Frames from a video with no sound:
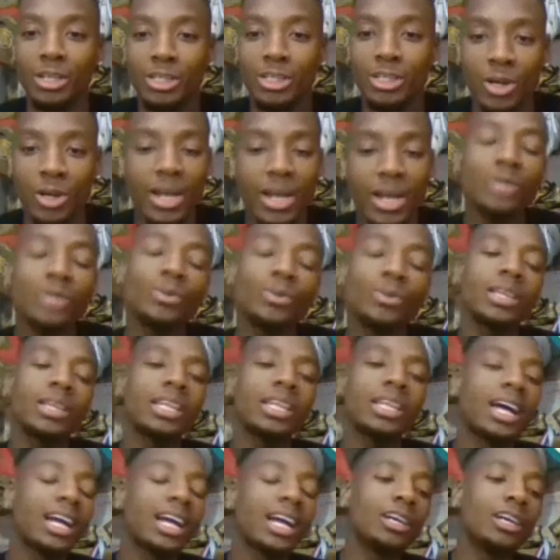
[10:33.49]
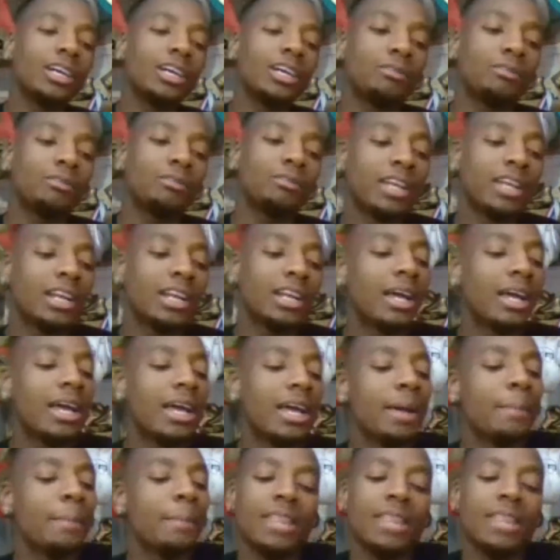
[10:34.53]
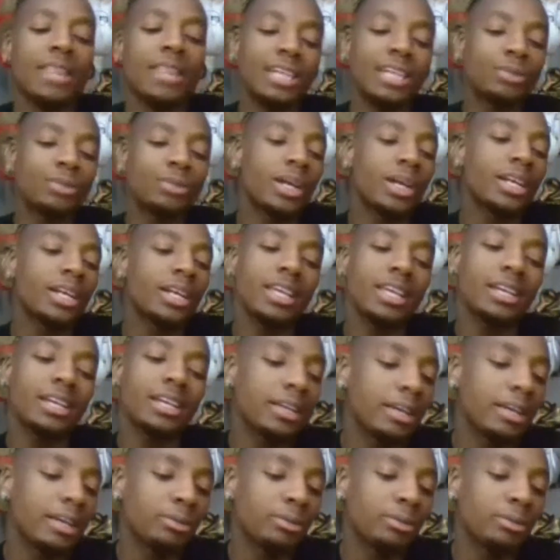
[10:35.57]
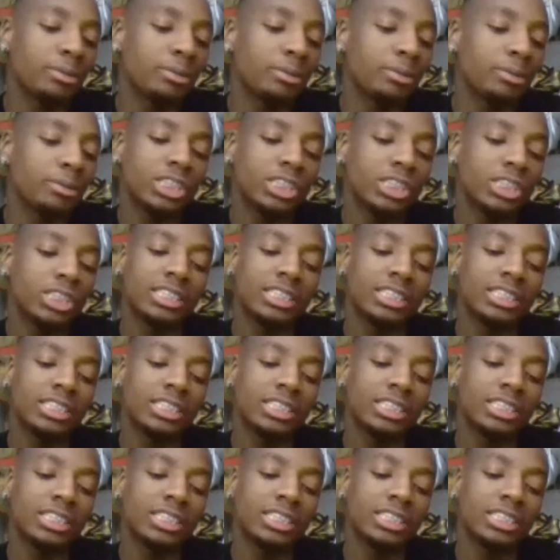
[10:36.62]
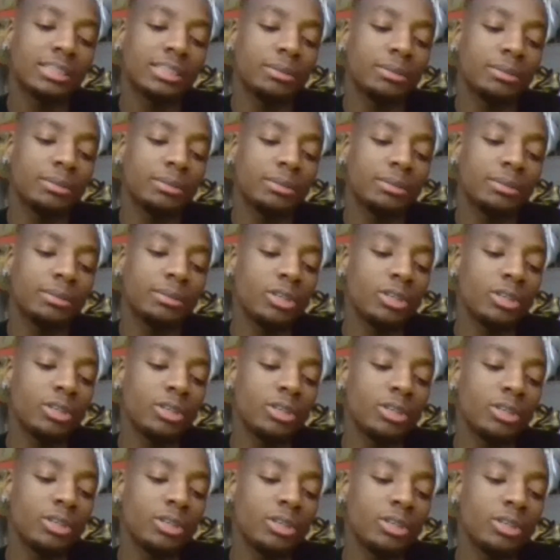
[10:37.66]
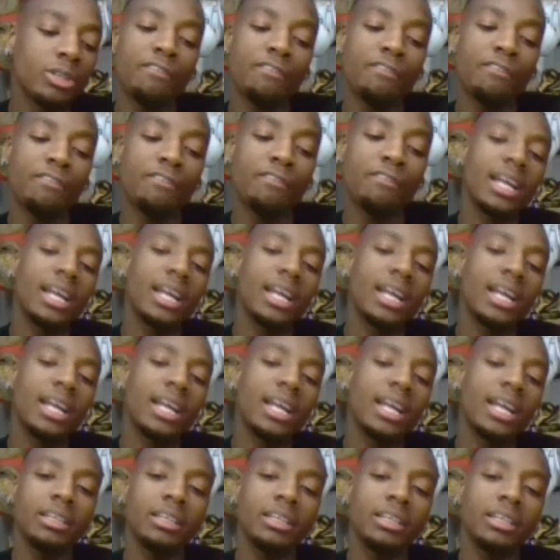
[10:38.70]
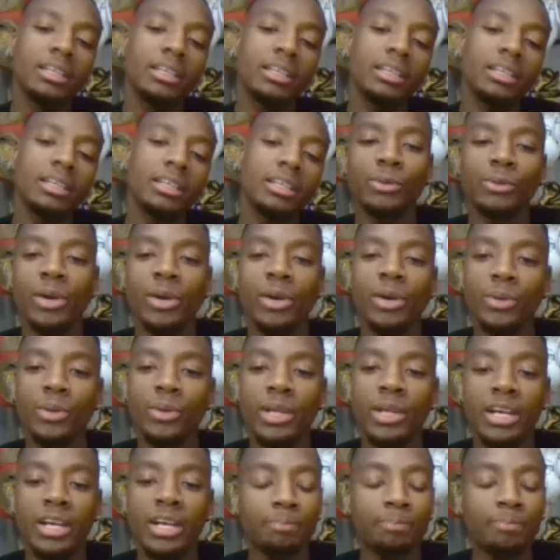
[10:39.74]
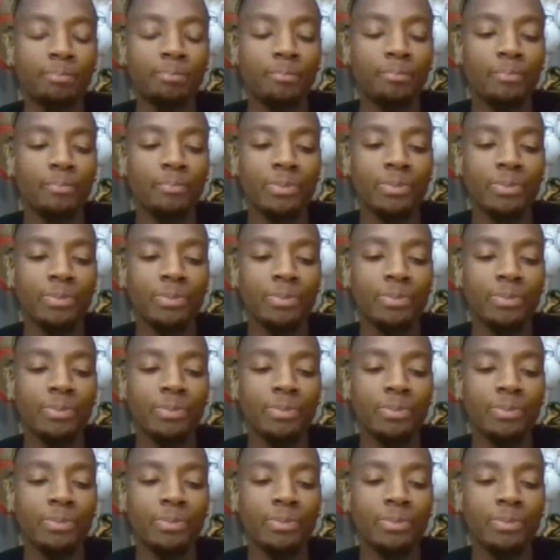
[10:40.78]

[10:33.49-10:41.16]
So that's one thing I love, and that's where it was just Alphonse was like, man, I think that's something that we should go ahead and do, and